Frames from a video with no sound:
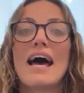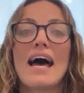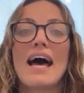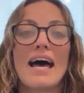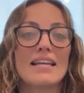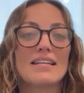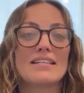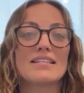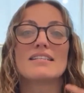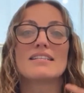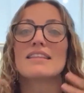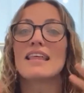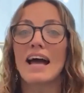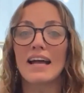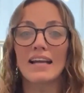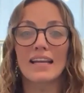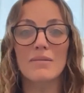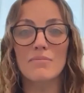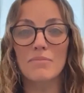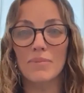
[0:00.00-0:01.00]
and
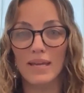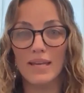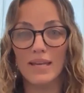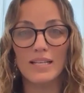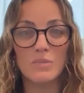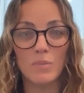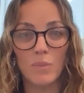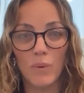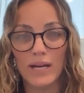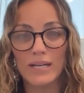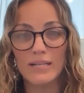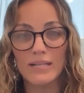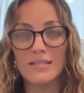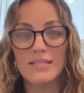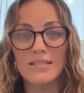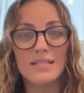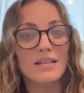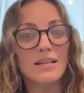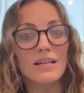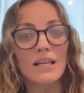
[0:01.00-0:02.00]
that can be
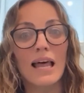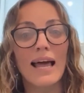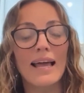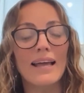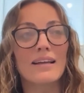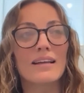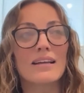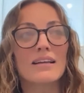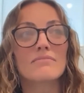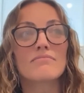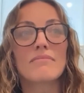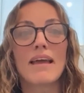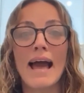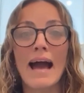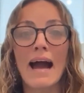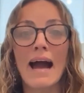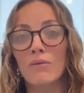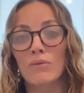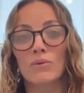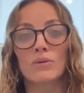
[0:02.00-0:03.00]
expressed like
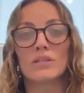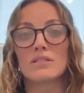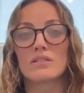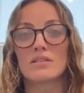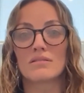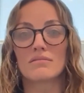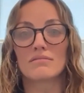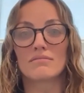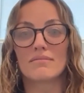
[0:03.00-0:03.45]
outward.